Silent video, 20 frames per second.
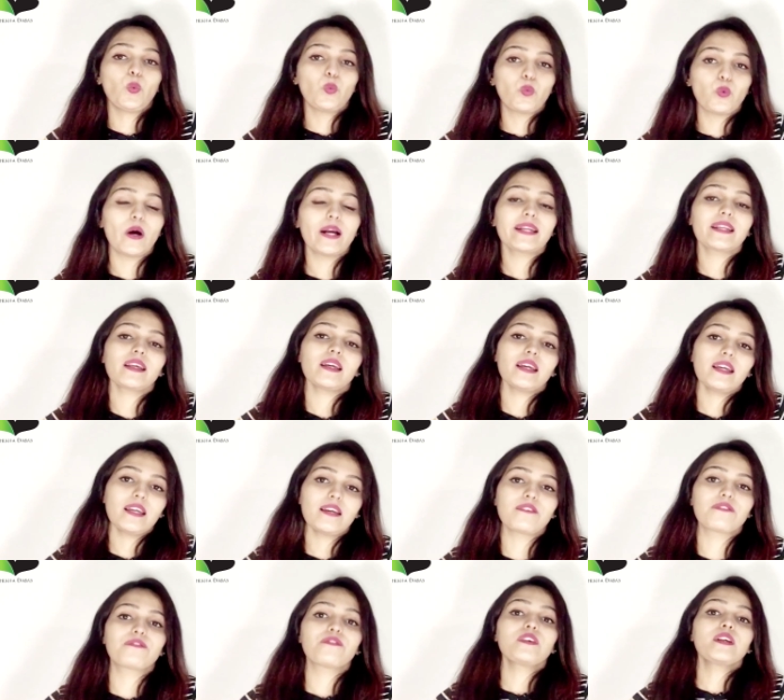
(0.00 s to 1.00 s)
what
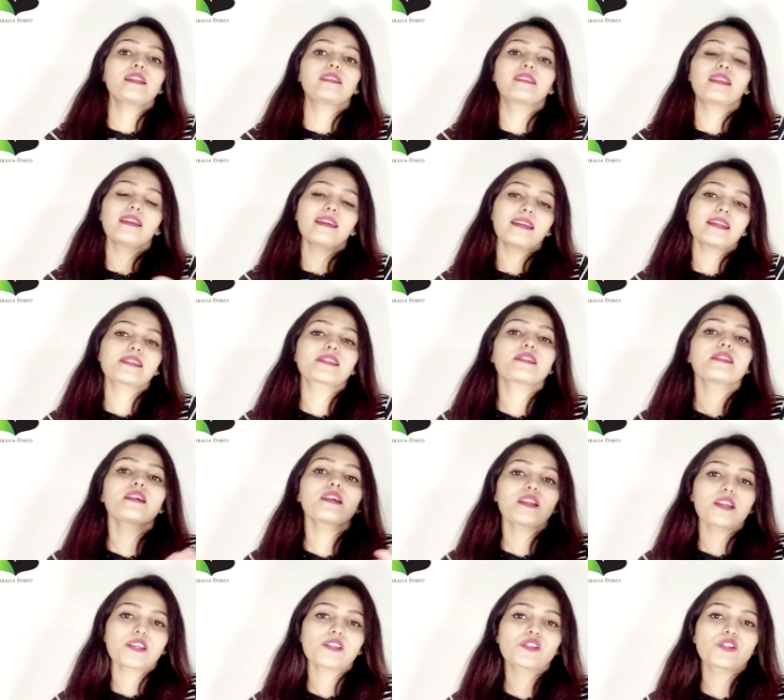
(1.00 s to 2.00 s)
if the listener
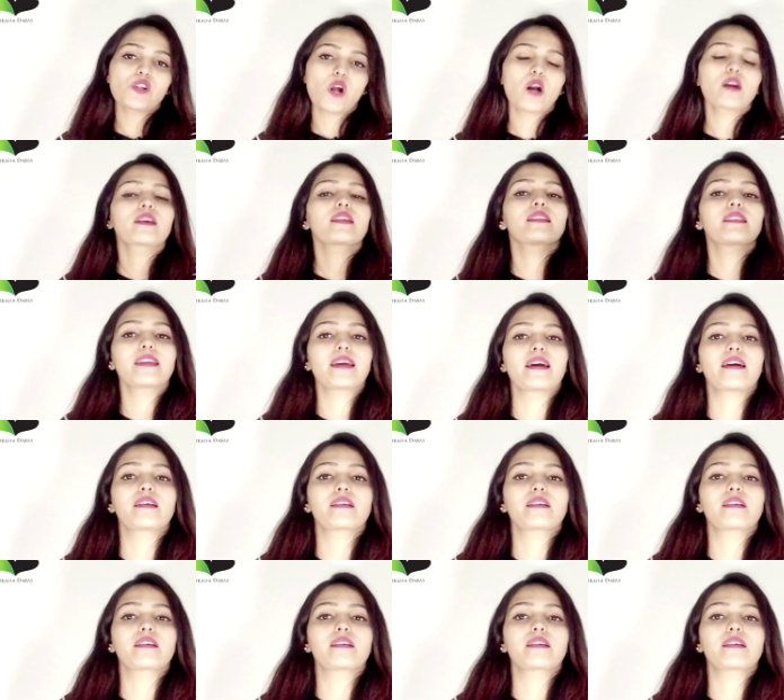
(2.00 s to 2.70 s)
is not there